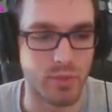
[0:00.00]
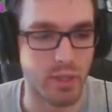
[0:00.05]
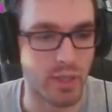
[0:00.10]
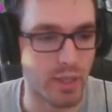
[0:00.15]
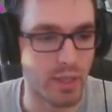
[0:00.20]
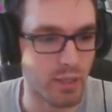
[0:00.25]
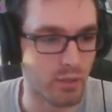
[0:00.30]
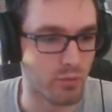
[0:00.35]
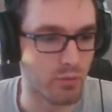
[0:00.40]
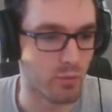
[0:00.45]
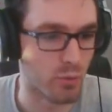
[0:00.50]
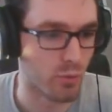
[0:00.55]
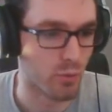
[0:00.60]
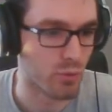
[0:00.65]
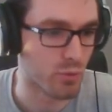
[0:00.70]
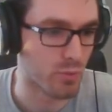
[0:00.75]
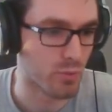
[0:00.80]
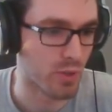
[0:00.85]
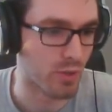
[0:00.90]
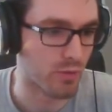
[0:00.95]
And of
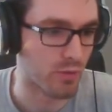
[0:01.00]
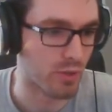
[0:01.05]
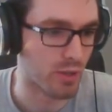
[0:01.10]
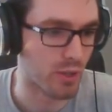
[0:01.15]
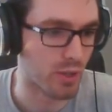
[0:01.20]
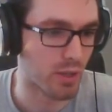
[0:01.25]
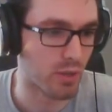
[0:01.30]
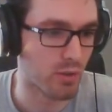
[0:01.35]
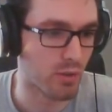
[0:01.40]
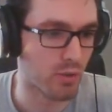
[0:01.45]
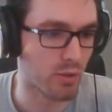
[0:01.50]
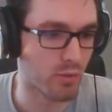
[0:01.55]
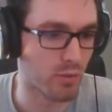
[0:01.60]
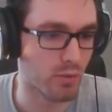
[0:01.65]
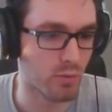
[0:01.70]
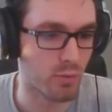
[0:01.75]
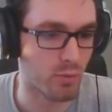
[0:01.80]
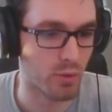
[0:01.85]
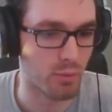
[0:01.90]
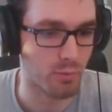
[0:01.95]
course we have an error.
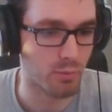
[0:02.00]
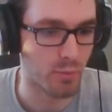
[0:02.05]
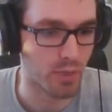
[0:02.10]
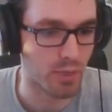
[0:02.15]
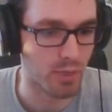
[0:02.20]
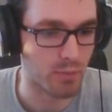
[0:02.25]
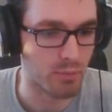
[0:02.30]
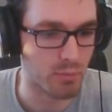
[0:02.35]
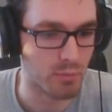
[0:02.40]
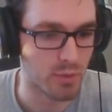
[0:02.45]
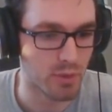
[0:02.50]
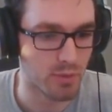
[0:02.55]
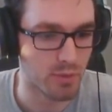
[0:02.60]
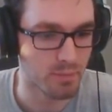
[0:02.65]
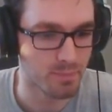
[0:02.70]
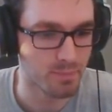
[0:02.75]
What might it be?